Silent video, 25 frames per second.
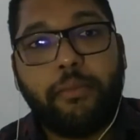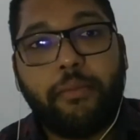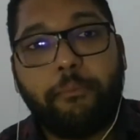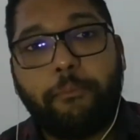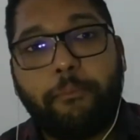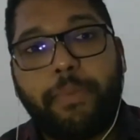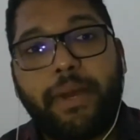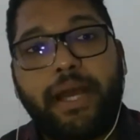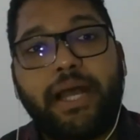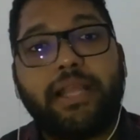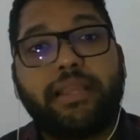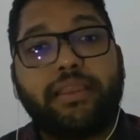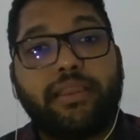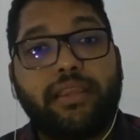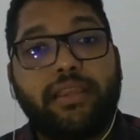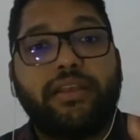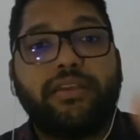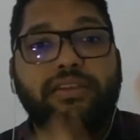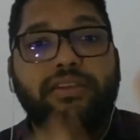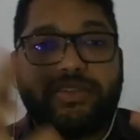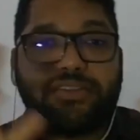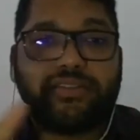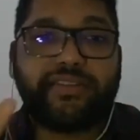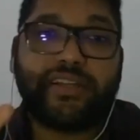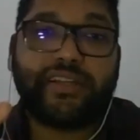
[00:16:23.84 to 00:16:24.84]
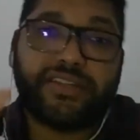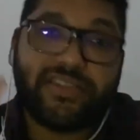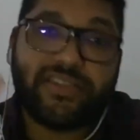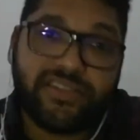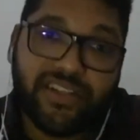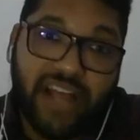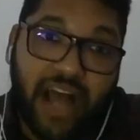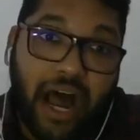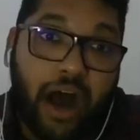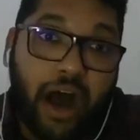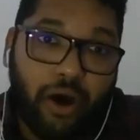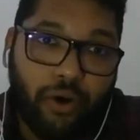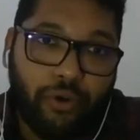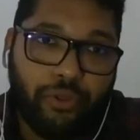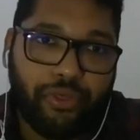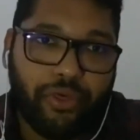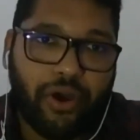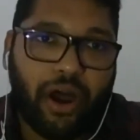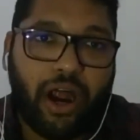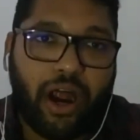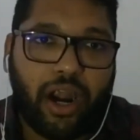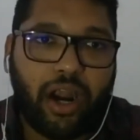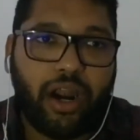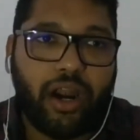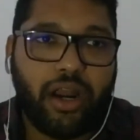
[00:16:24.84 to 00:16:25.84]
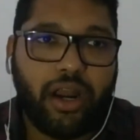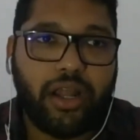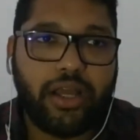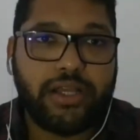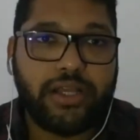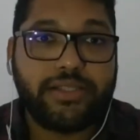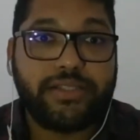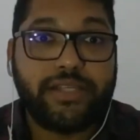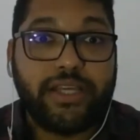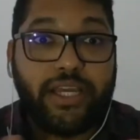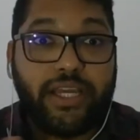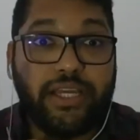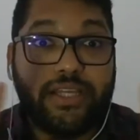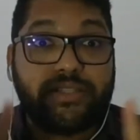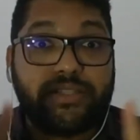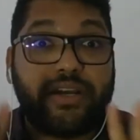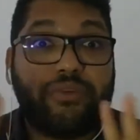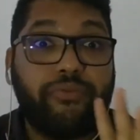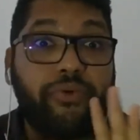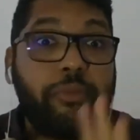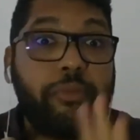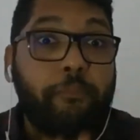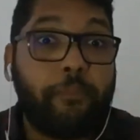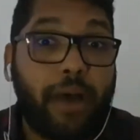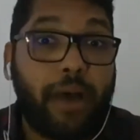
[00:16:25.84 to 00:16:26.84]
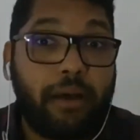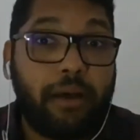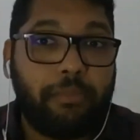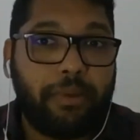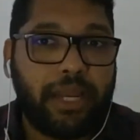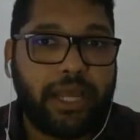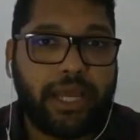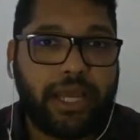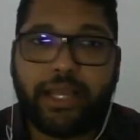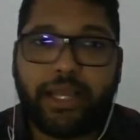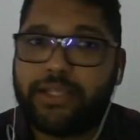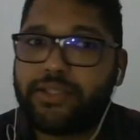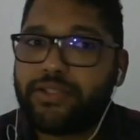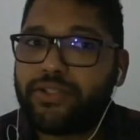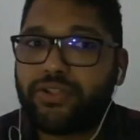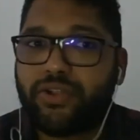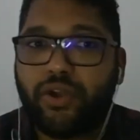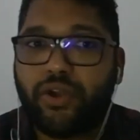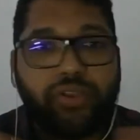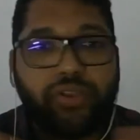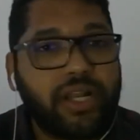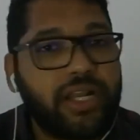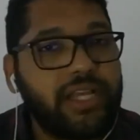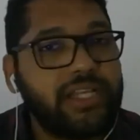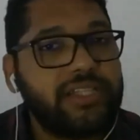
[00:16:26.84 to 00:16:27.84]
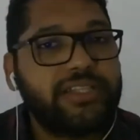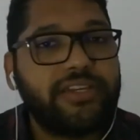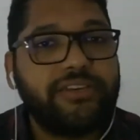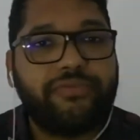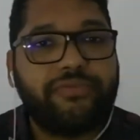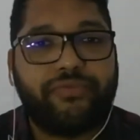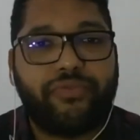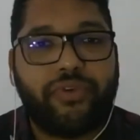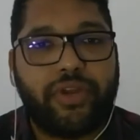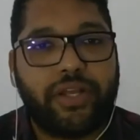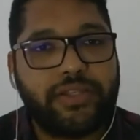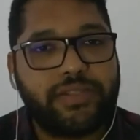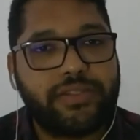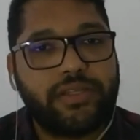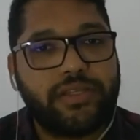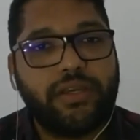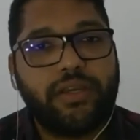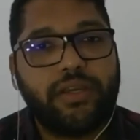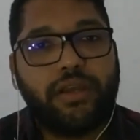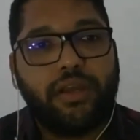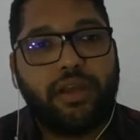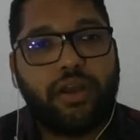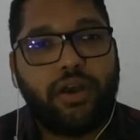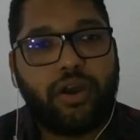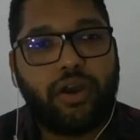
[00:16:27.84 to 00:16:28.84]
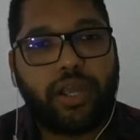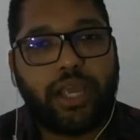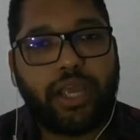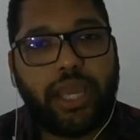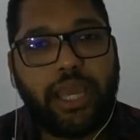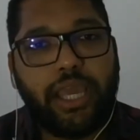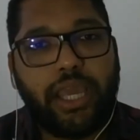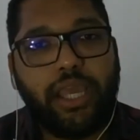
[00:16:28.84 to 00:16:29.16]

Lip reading: but the South Ireland is a republic. It's totally different. Okay?